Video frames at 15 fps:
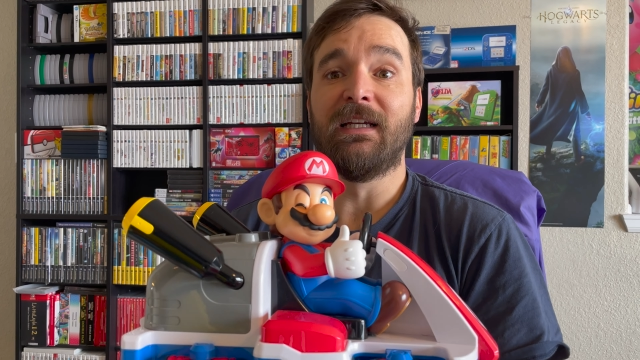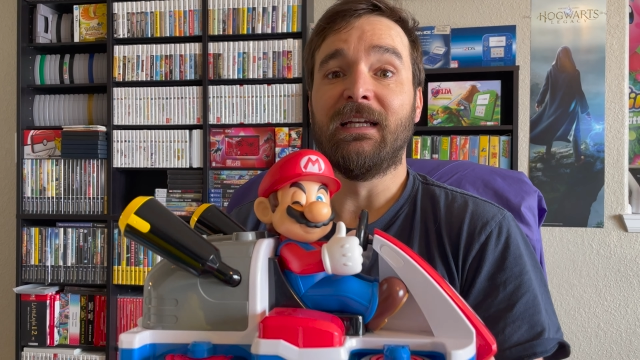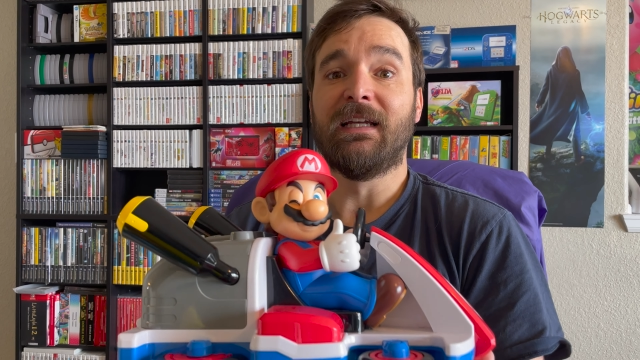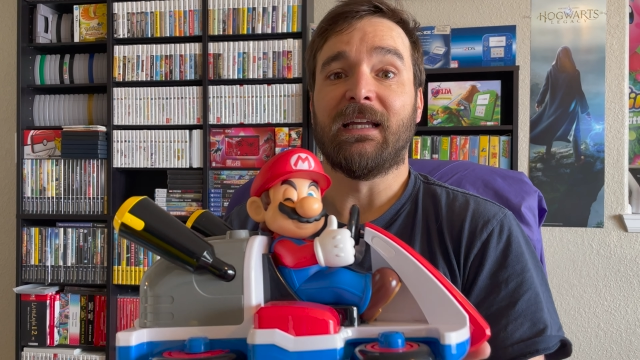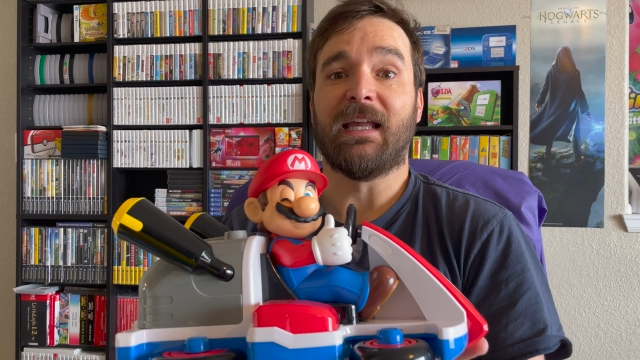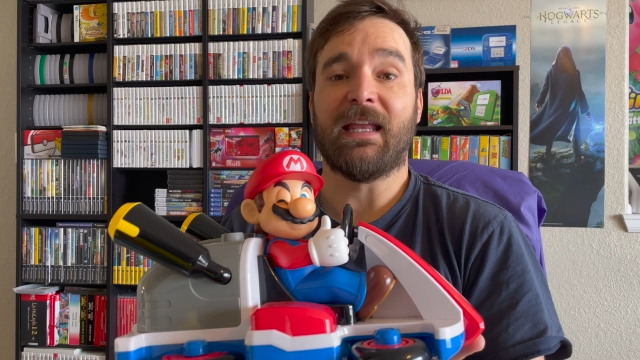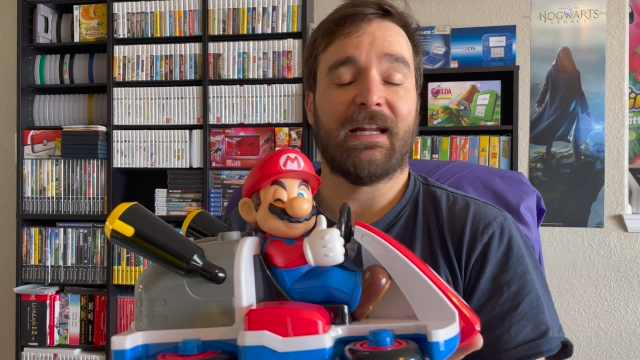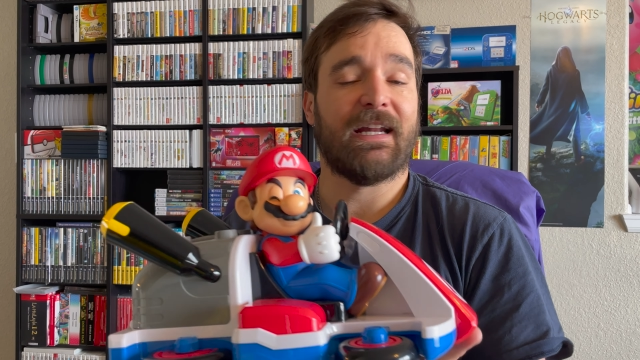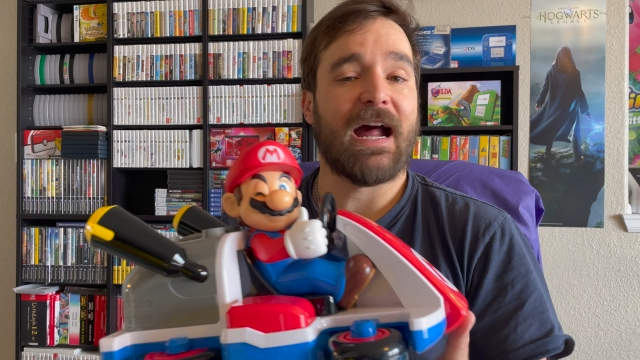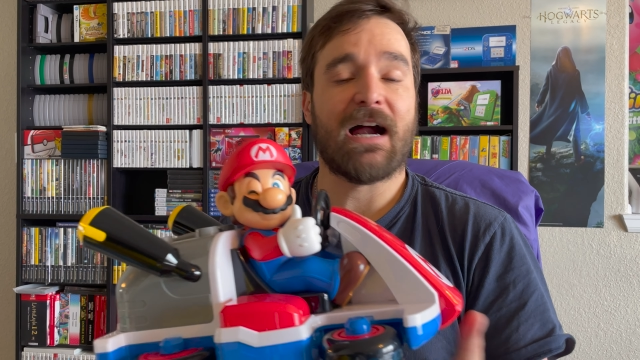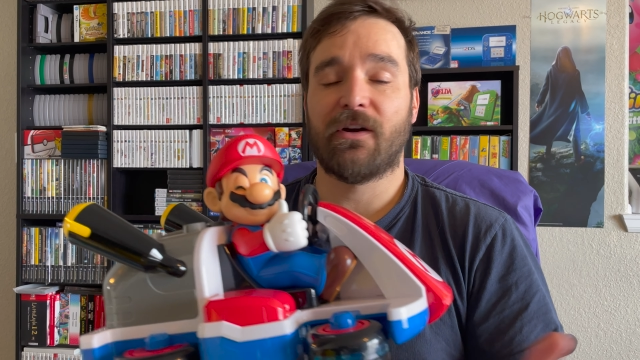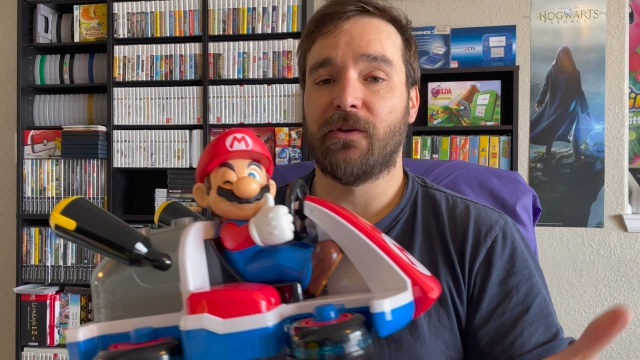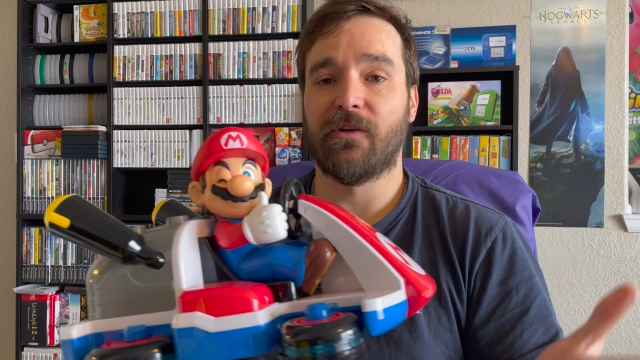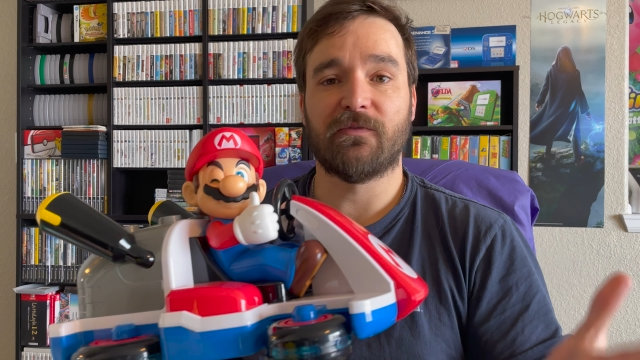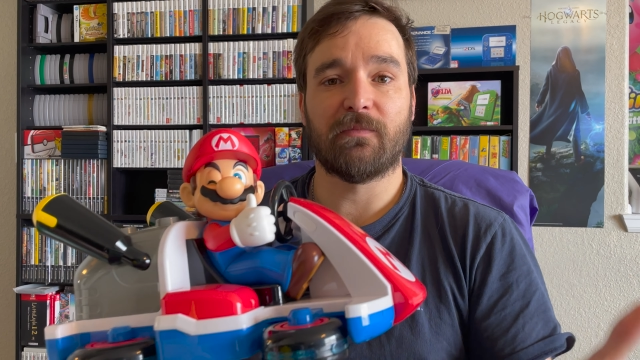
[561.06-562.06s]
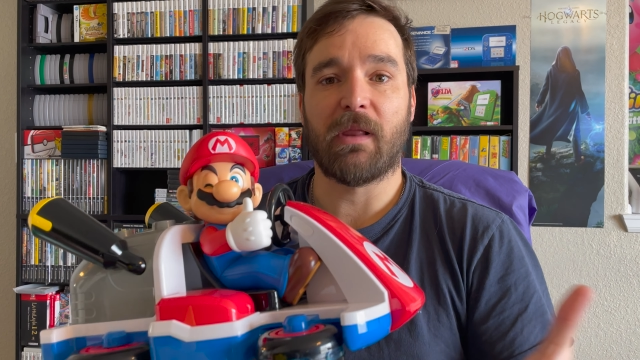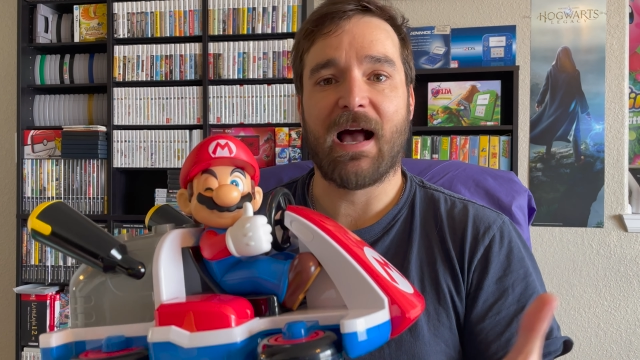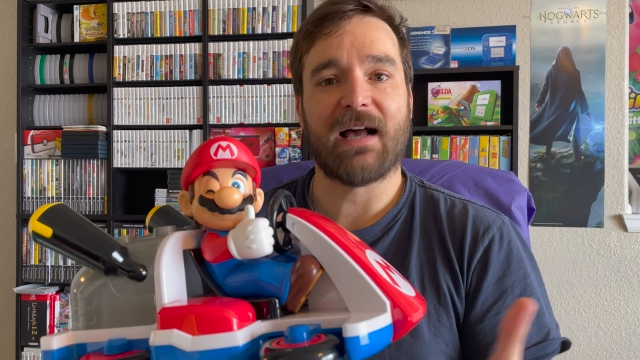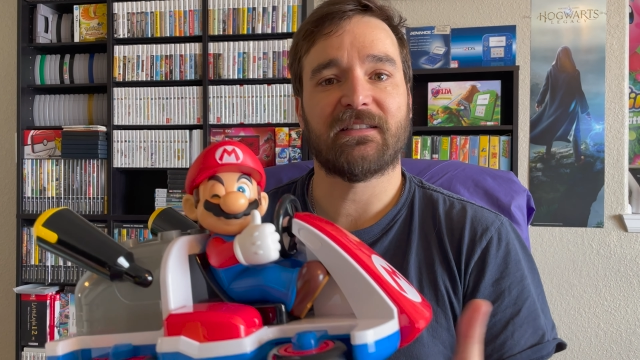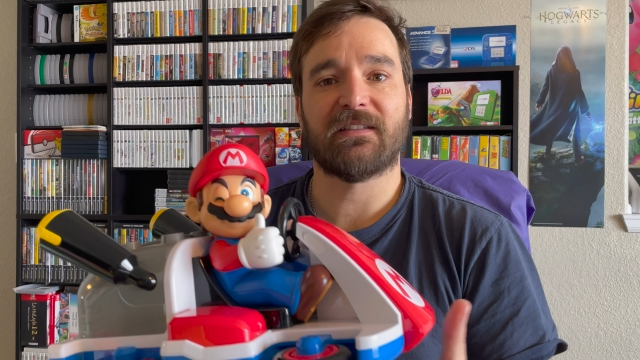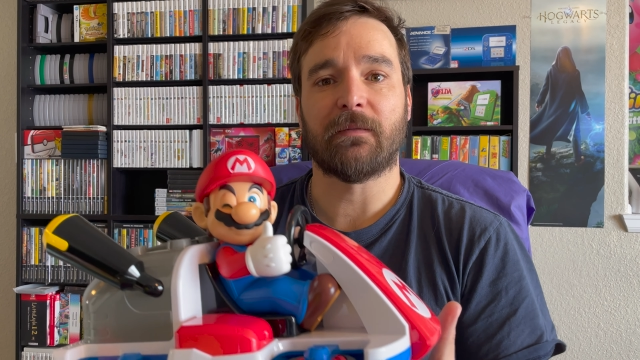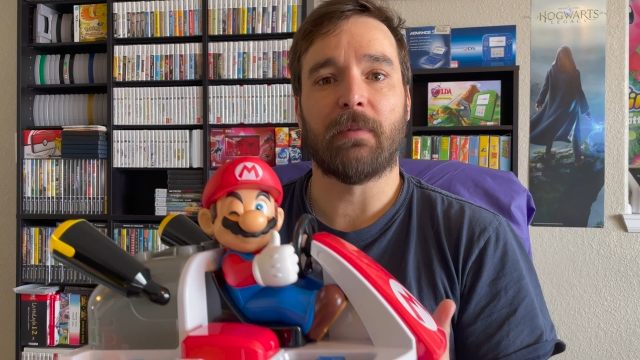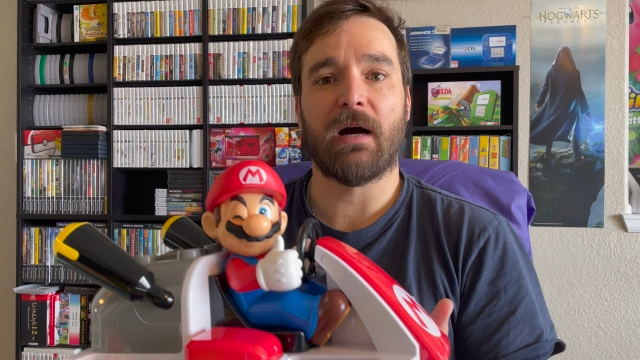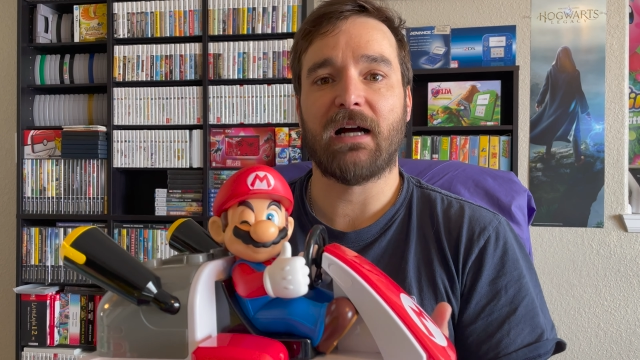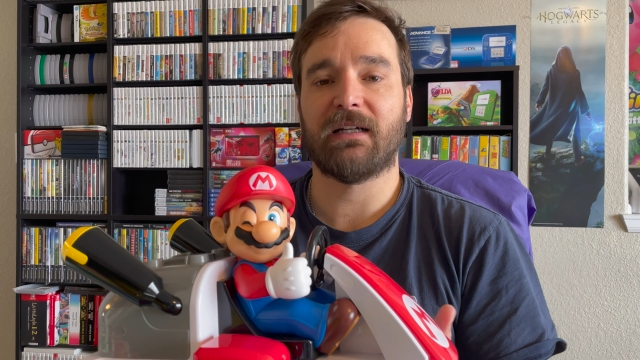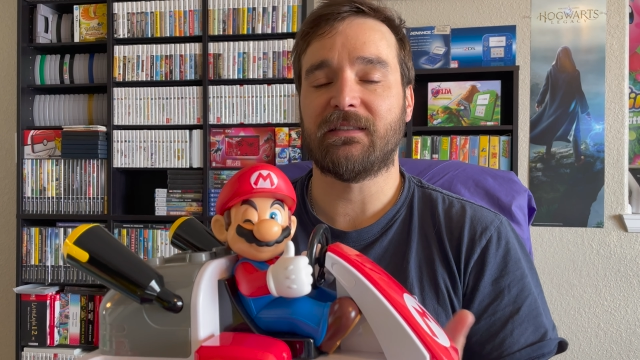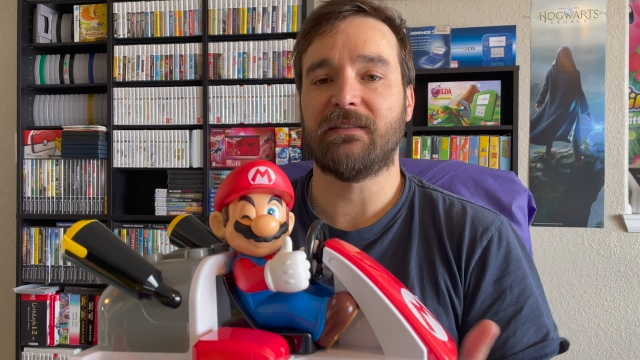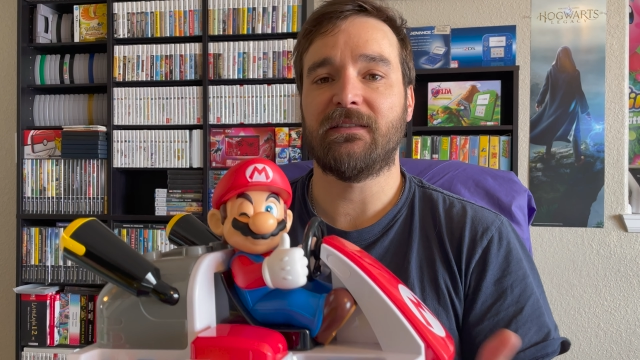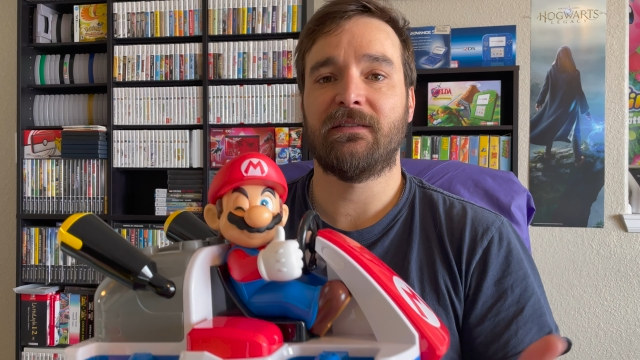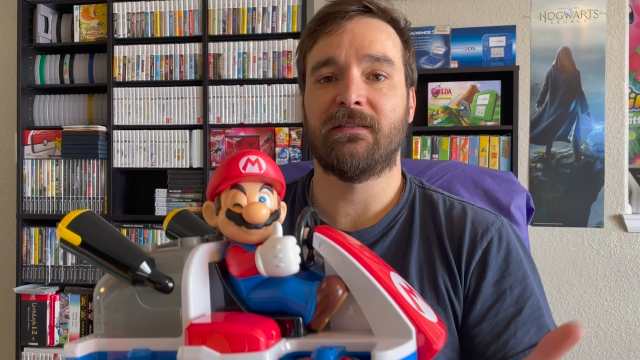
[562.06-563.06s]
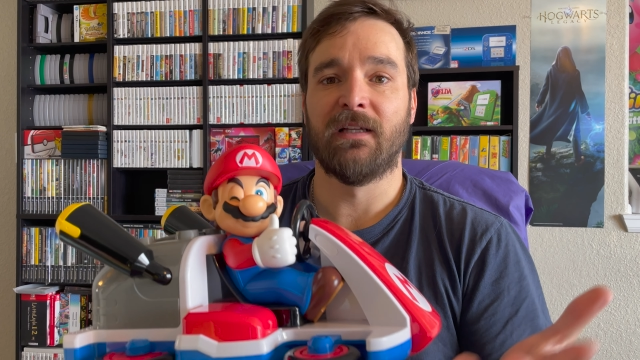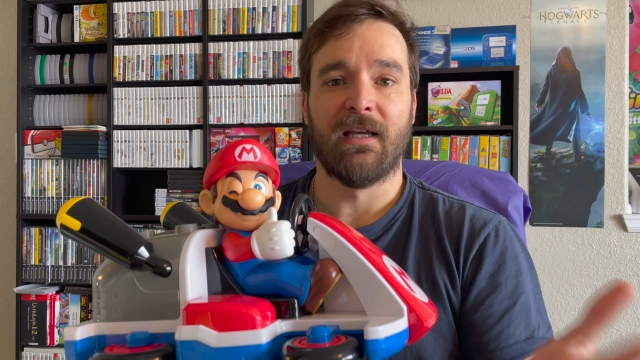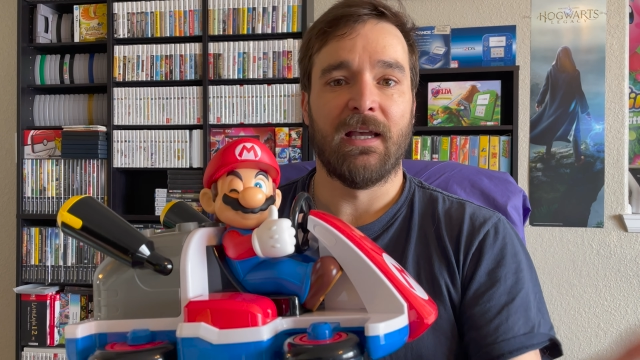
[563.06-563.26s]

You get it out of those plastic boxes,